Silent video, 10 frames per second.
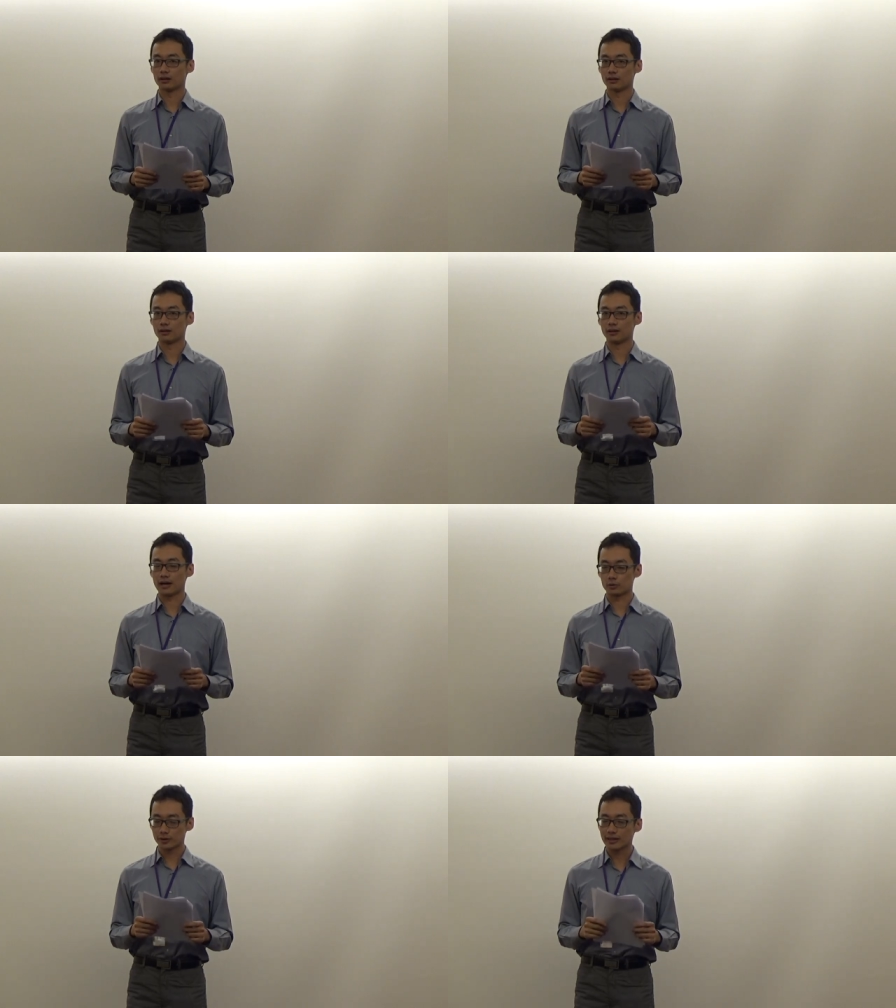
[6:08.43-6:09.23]
uh,
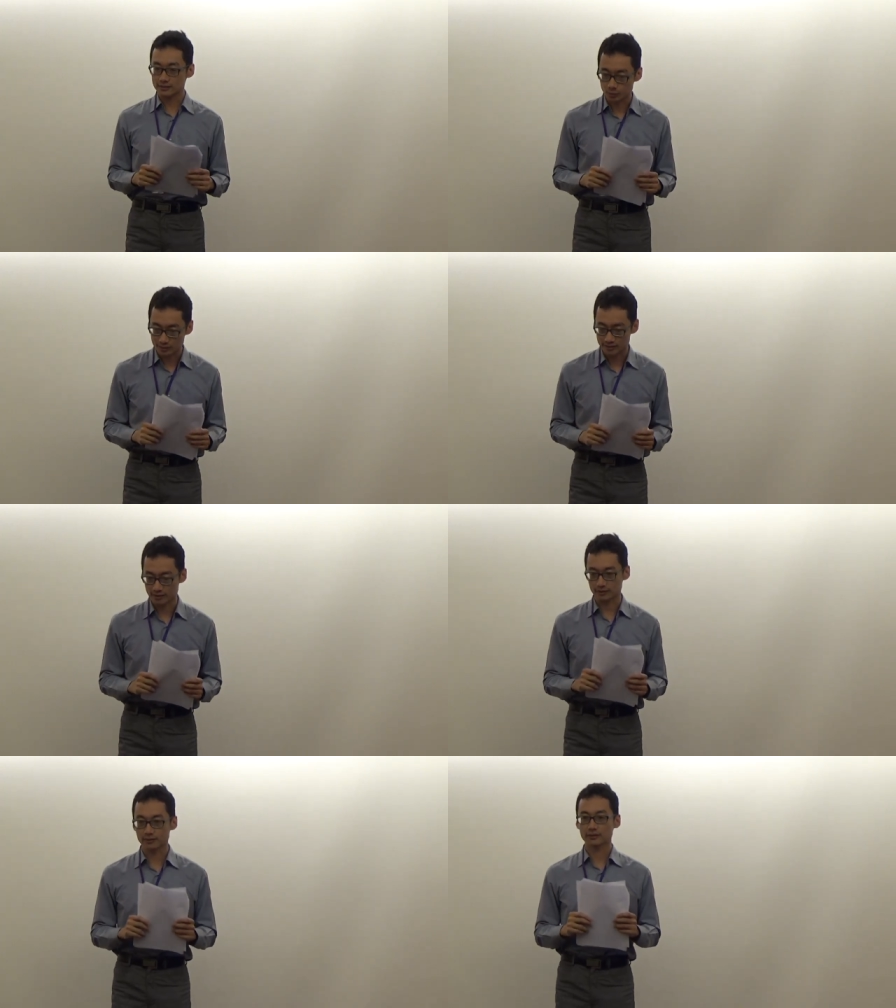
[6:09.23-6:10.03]
I realized one
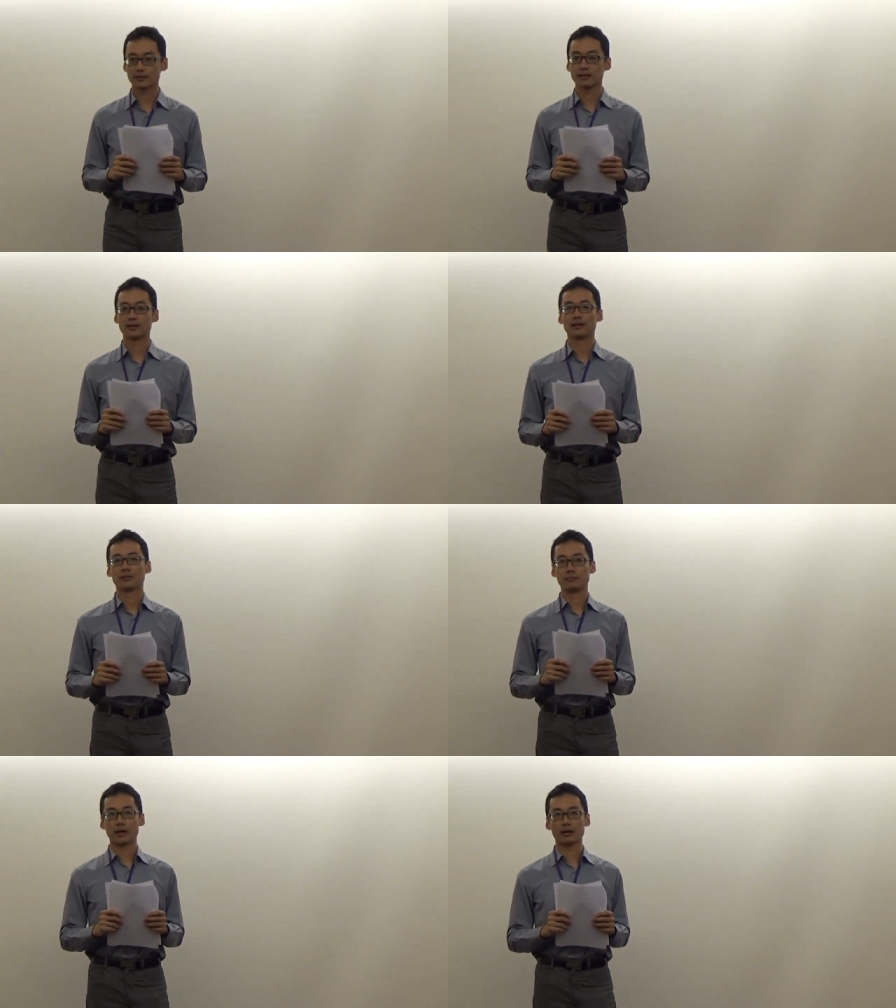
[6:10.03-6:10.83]
thing.
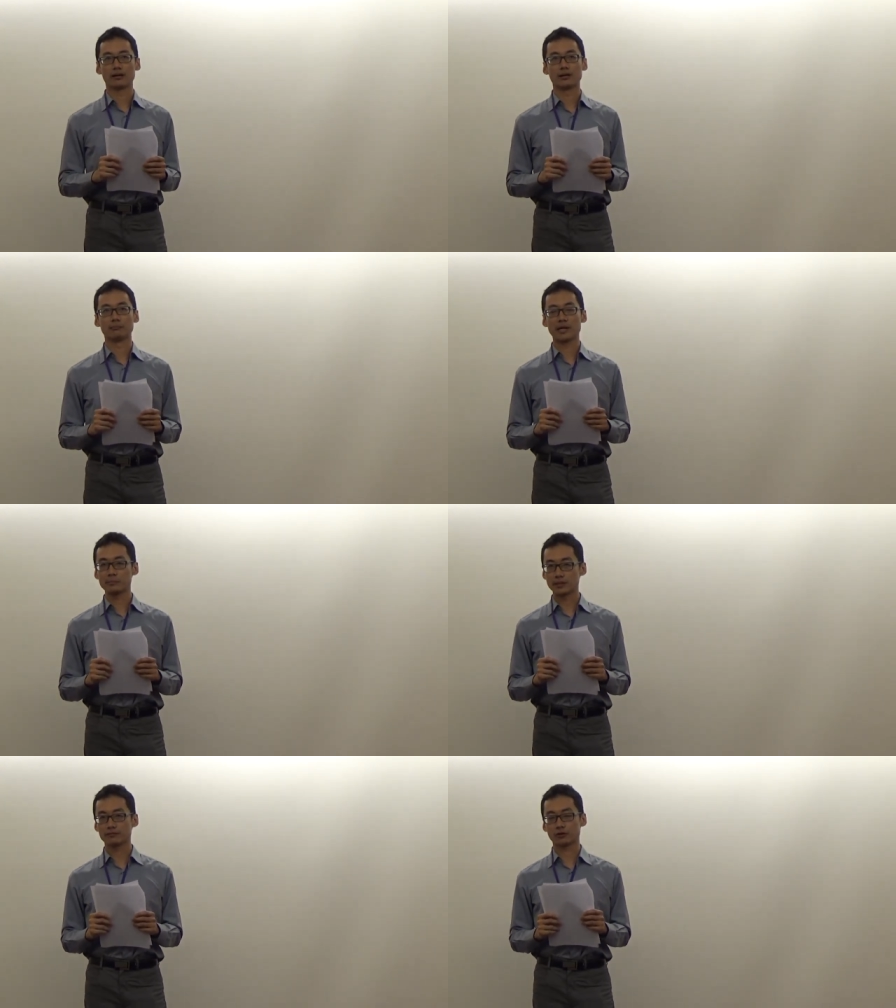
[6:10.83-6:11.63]
Uh,
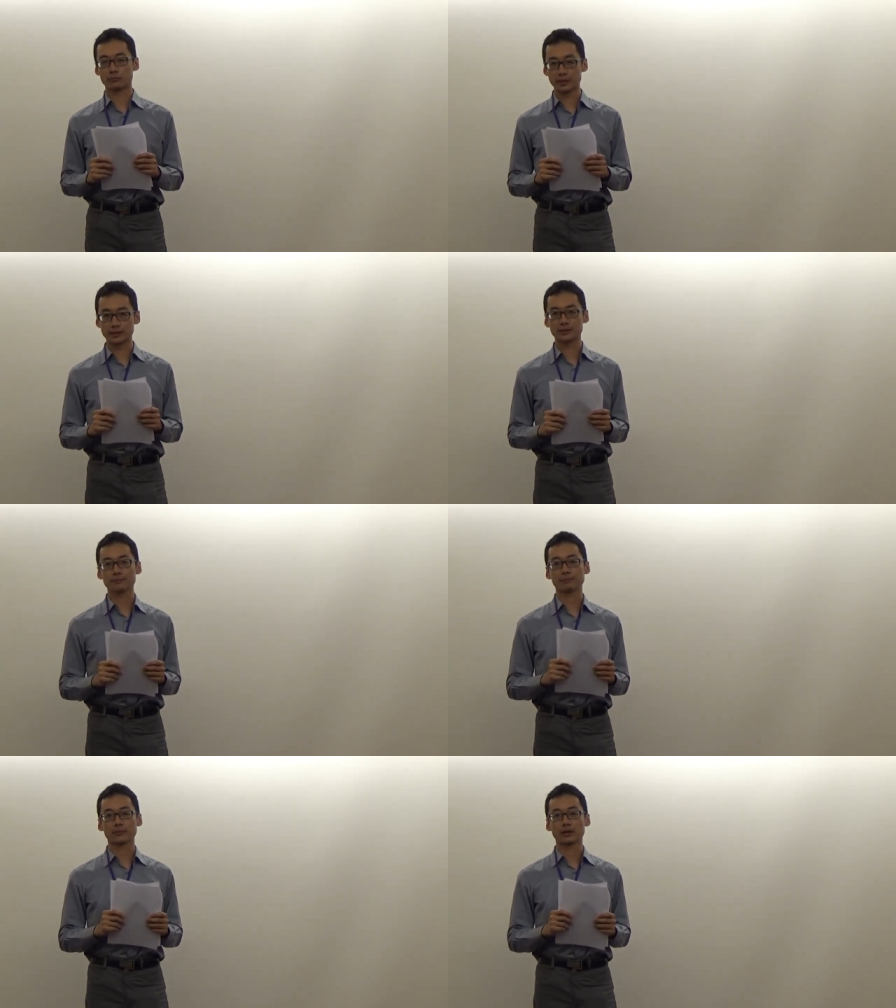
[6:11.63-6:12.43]
maybe for me,
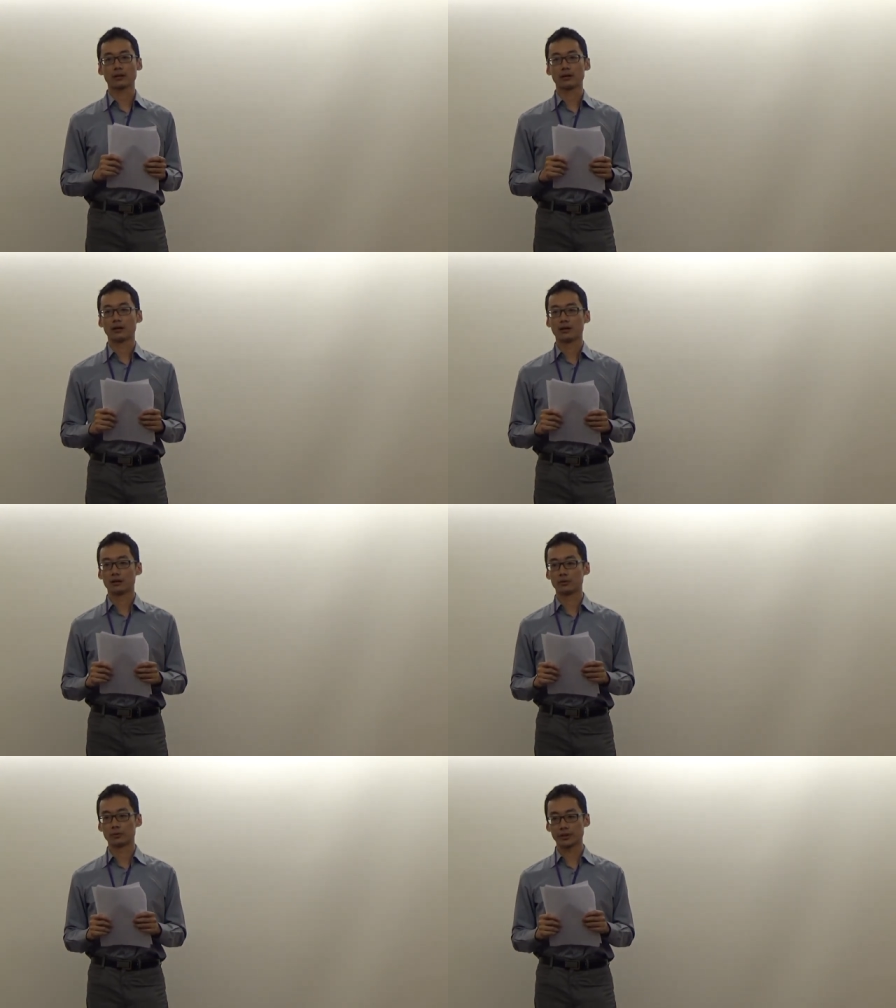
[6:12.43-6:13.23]

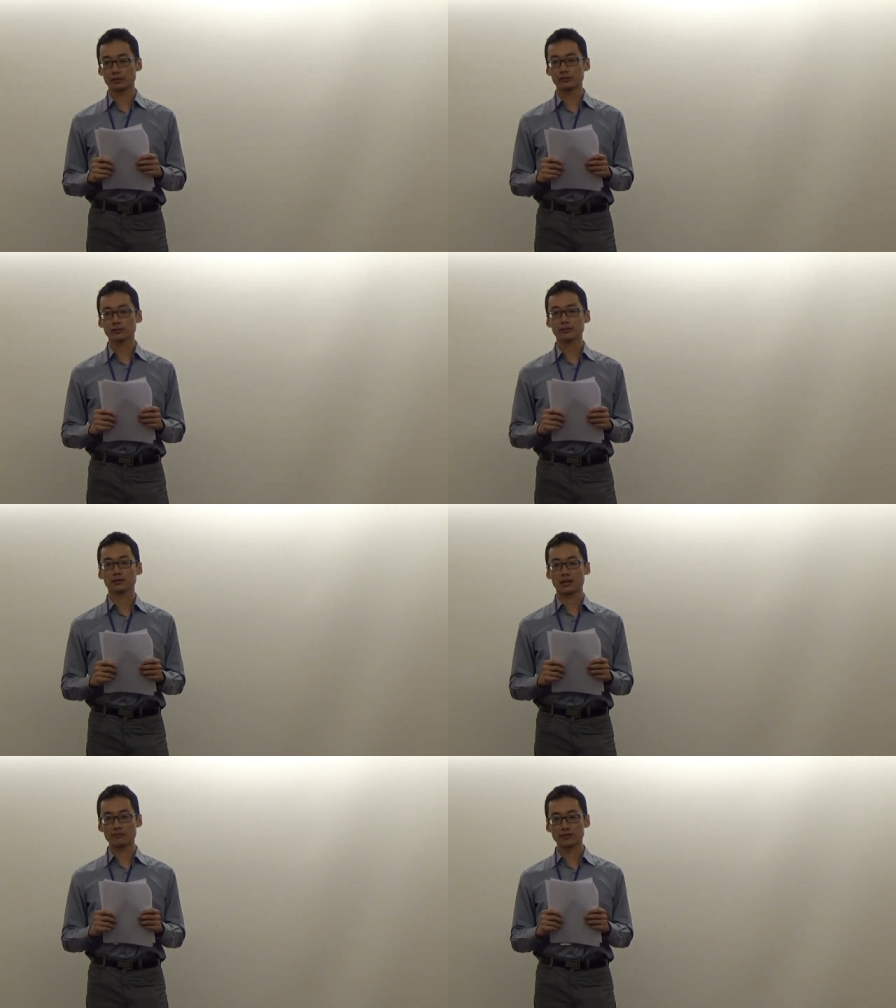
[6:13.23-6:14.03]
a real
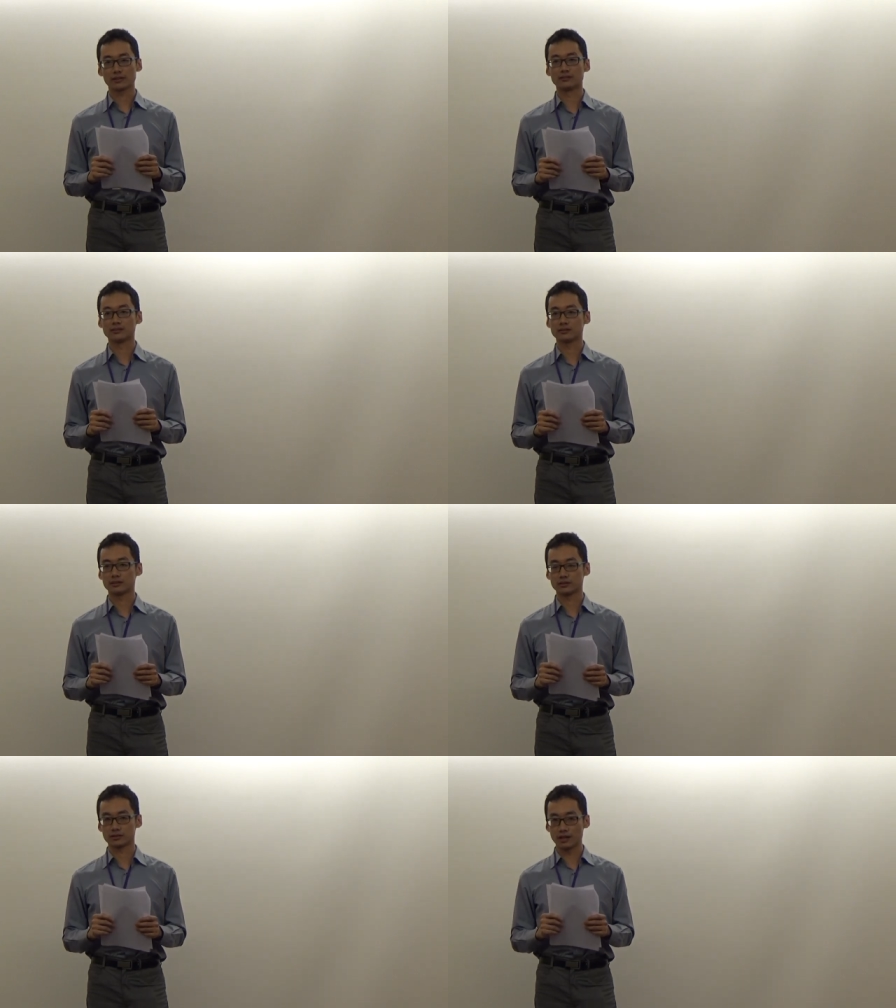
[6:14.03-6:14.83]
confidence
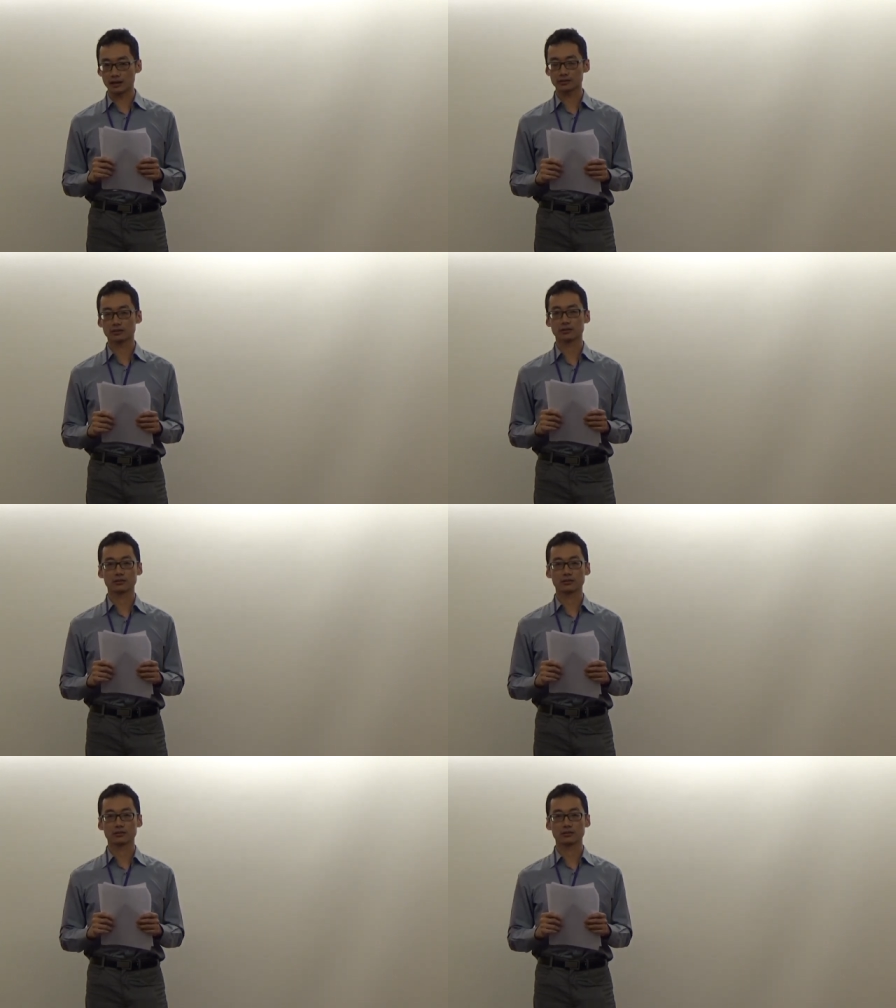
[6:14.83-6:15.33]
is not.